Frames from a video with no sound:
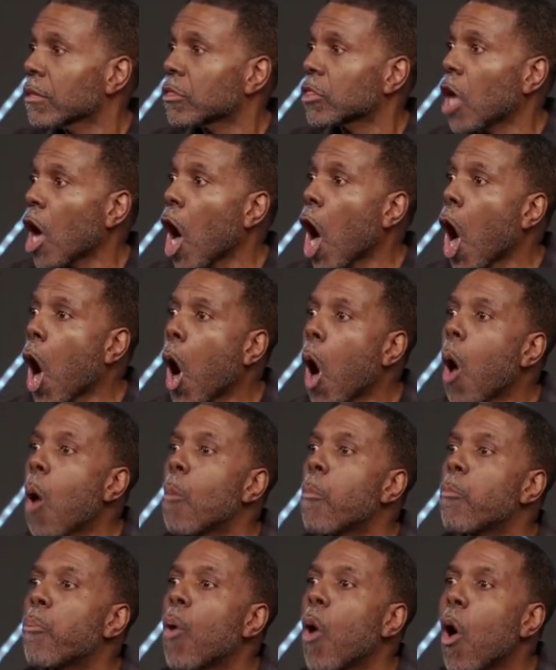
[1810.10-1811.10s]
the
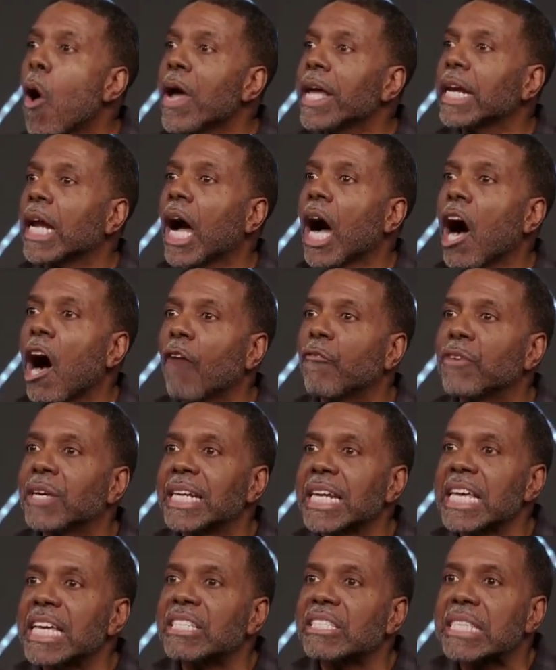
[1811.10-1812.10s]
whole point of
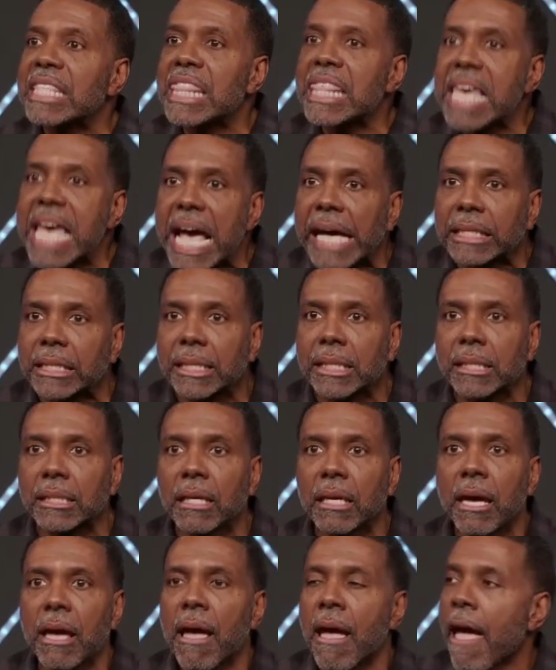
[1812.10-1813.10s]
it is this
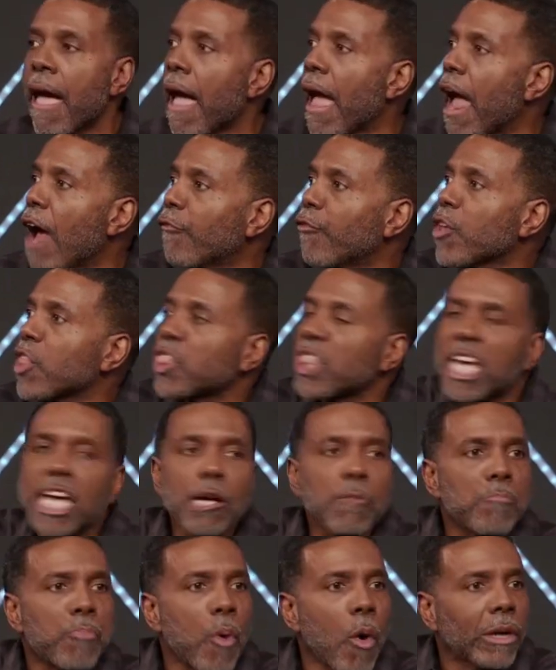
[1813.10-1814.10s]

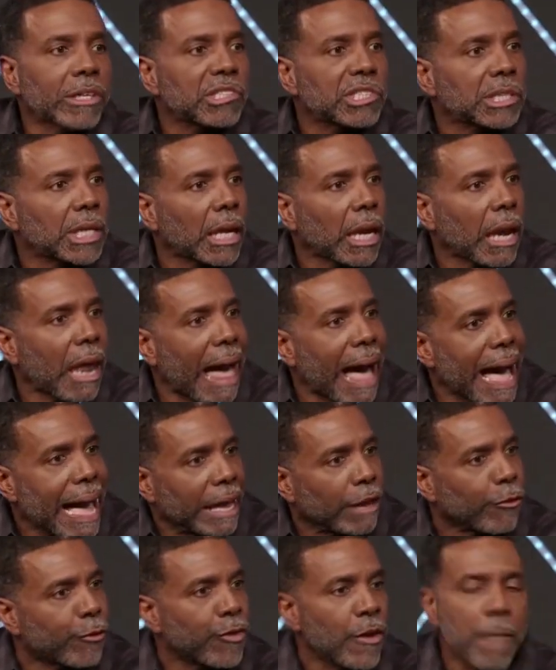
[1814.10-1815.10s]
everything points to
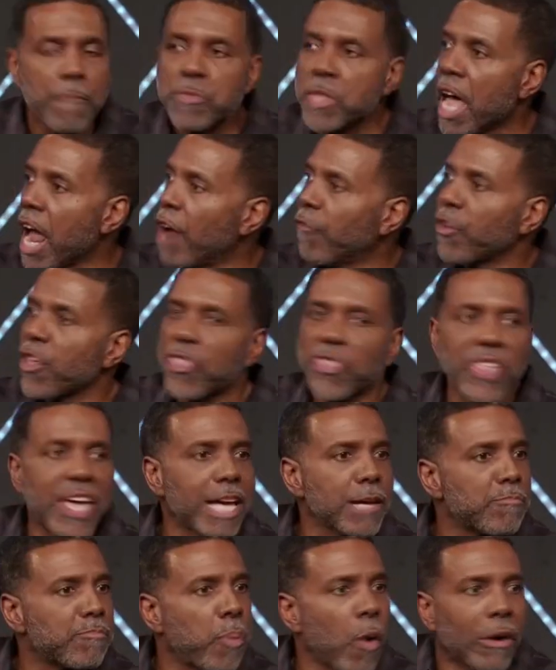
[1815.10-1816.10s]
life.
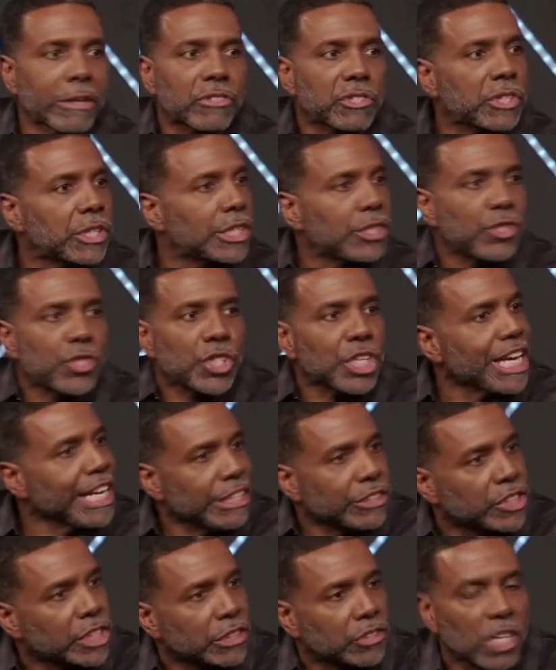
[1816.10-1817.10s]
Everything points to
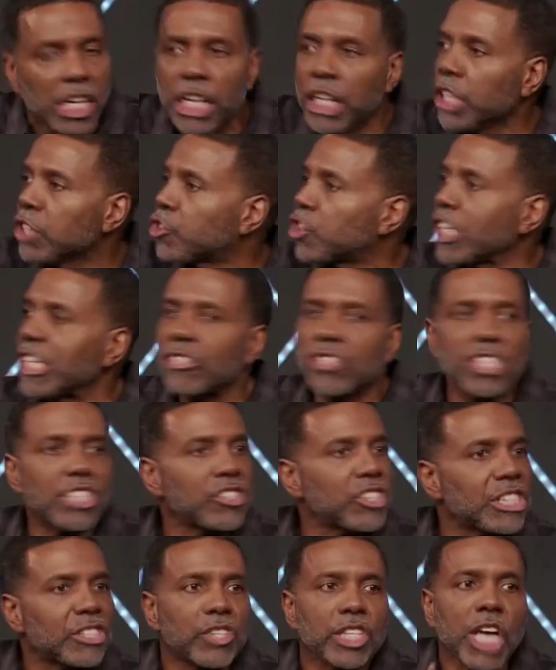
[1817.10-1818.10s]
Jesus.
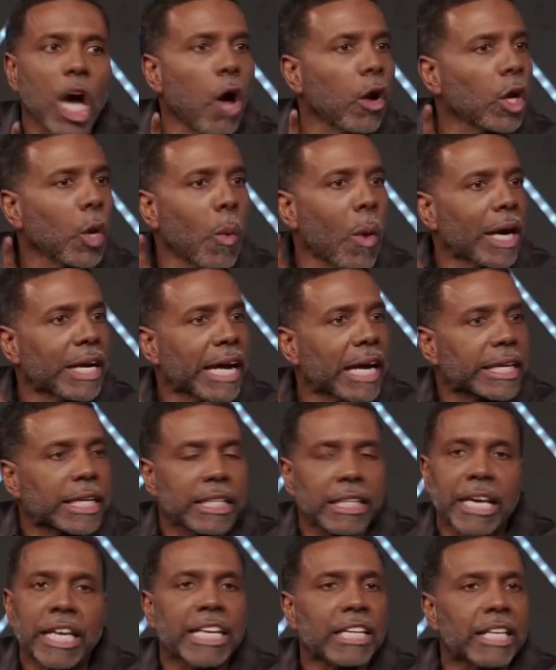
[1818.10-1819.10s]
Jesus is the only one that
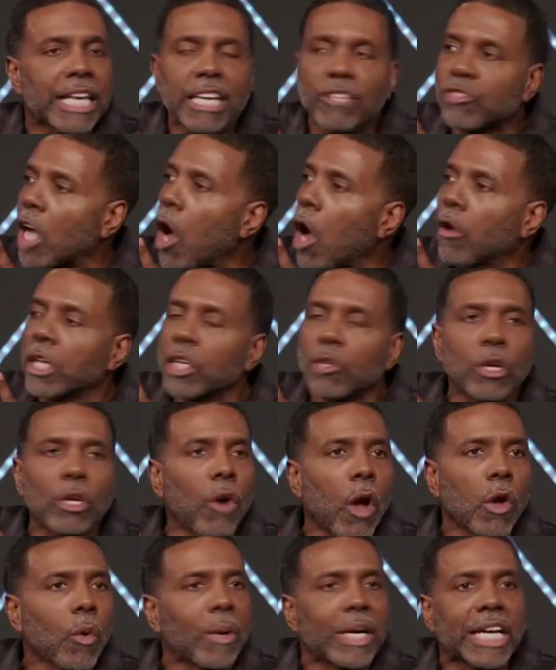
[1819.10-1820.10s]
can, he, he's the only, the
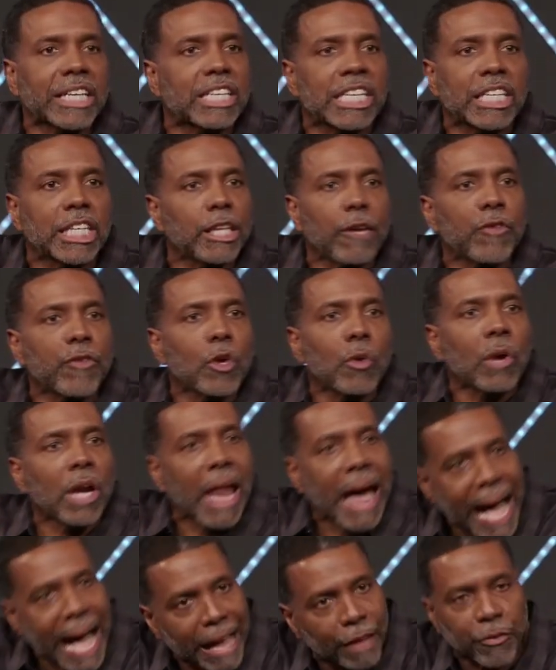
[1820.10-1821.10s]
only one that can give you
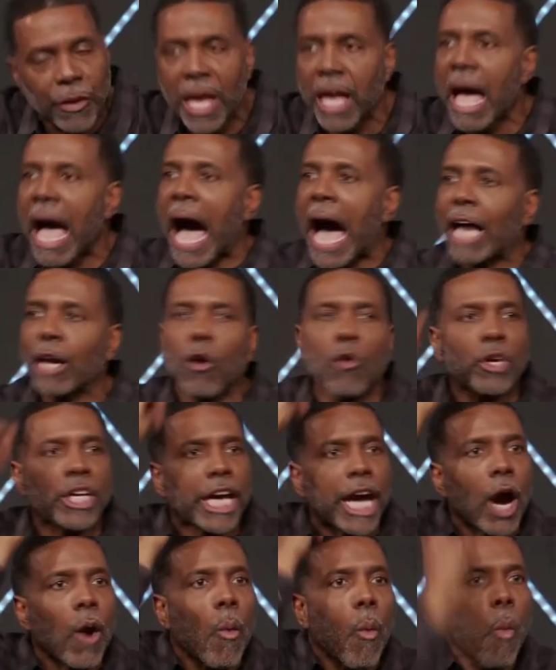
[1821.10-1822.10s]
life. I don't
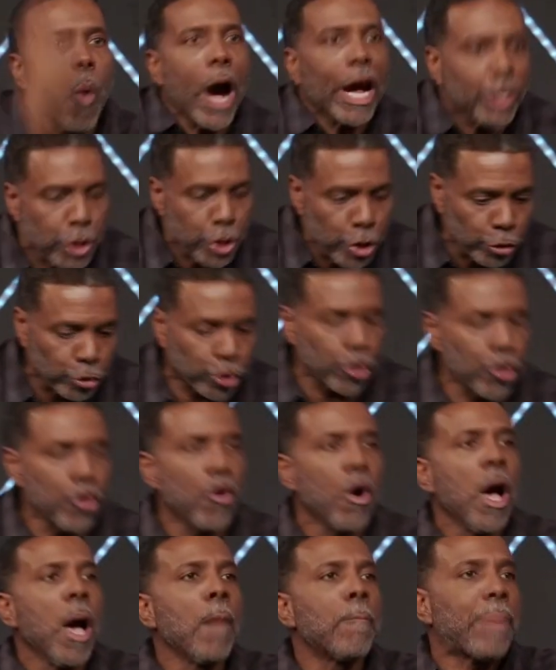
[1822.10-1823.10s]
care what you
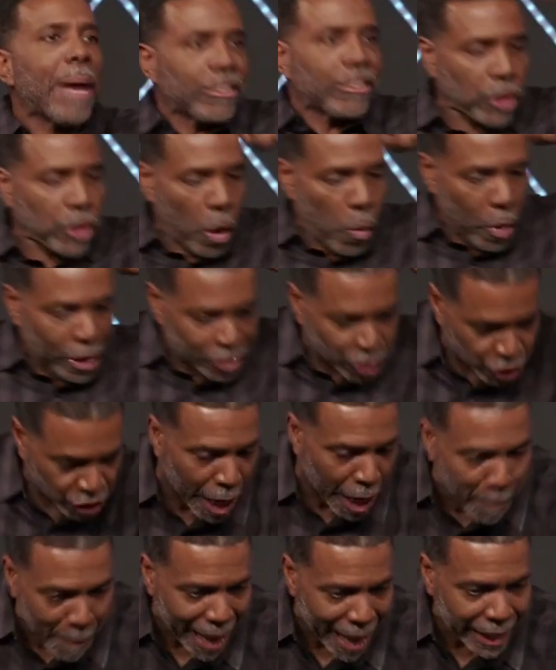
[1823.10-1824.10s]
do based on what
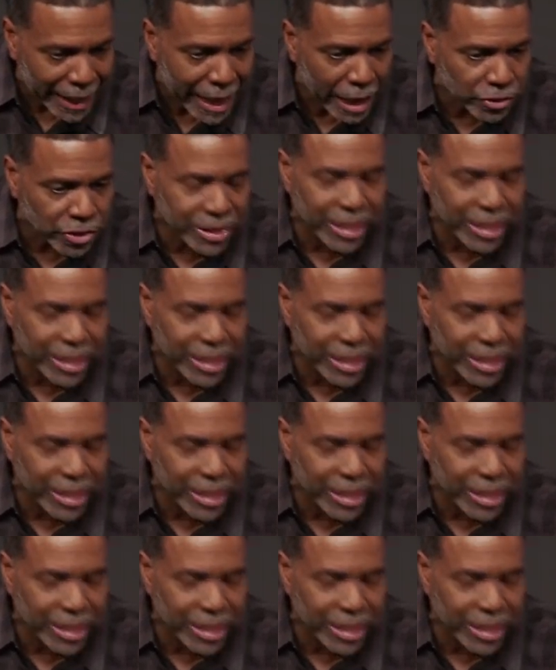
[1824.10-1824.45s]
somebody else